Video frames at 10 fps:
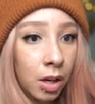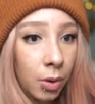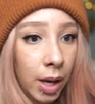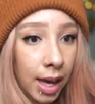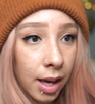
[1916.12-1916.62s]

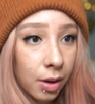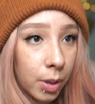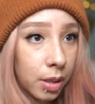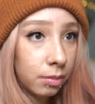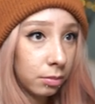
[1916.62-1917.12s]
Okay,
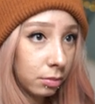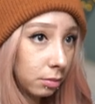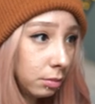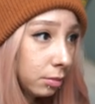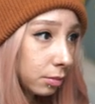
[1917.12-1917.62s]
well,
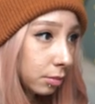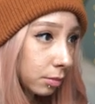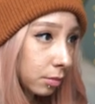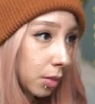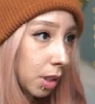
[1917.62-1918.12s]

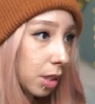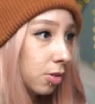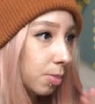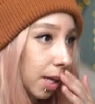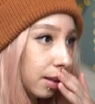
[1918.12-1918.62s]

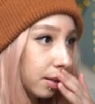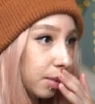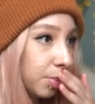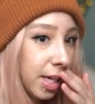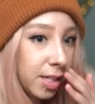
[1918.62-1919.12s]
excuse me.
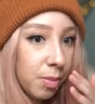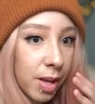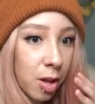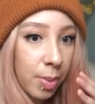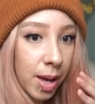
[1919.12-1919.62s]
Let's plant a
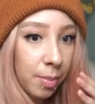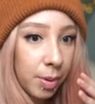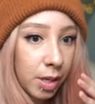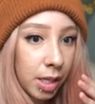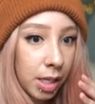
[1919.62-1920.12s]
bell
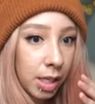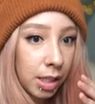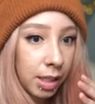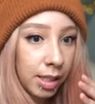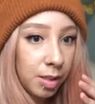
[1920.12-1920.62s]
pepper.
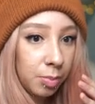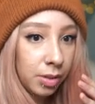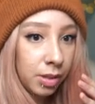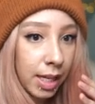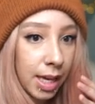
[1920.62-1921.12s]
Let's
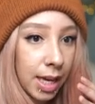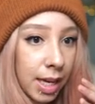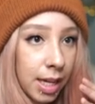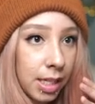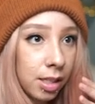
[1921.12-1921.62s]

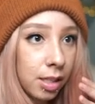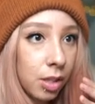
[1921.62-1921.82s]
plant